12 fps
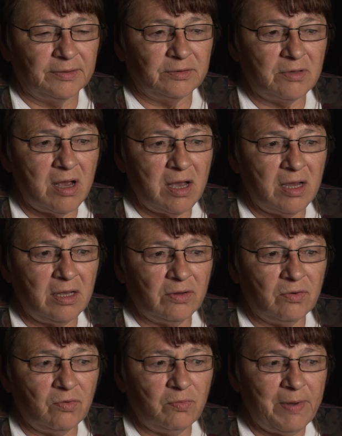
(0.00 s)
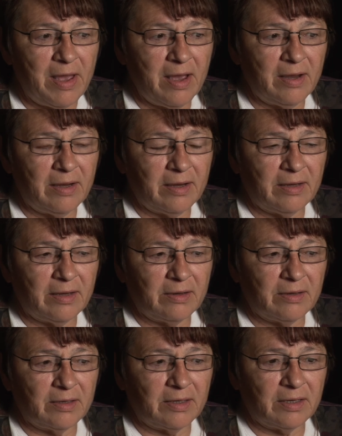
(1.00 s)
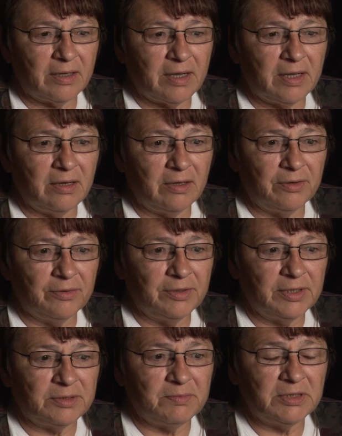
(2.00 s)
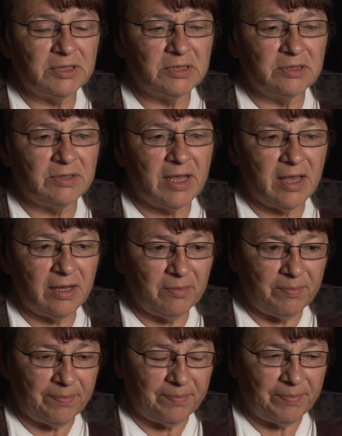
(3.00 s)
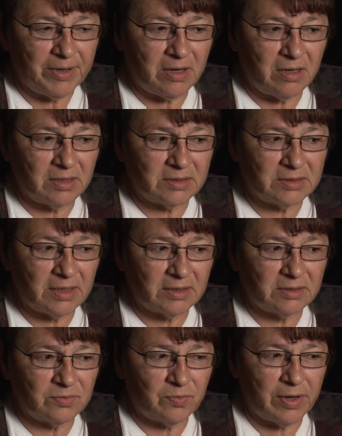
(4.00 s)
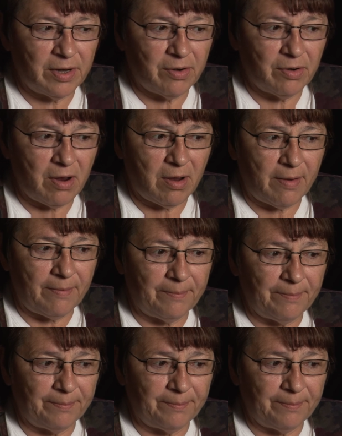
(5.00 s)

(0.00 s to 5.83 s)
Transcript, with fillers: Try to go back and learn as much as you can because that's where uh,